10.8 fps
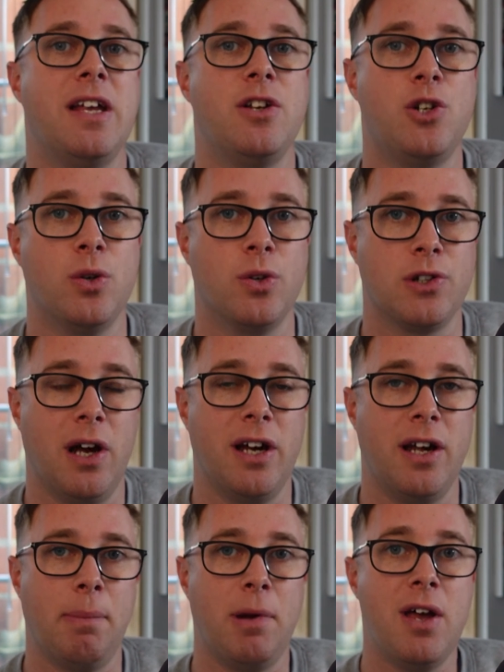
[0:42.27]
in Shure's
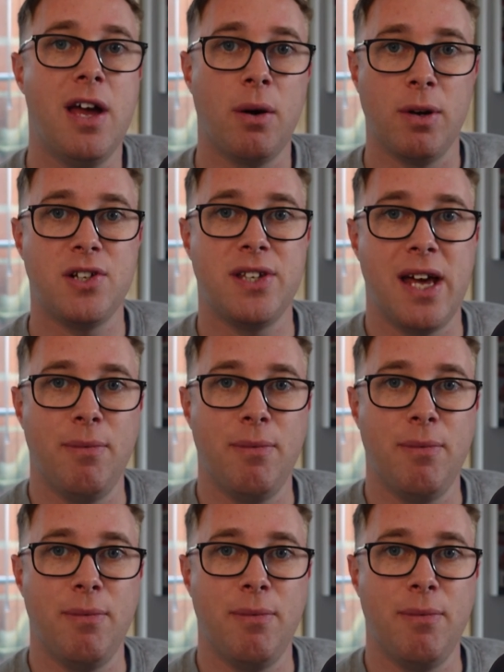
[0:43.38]
lineup, which is the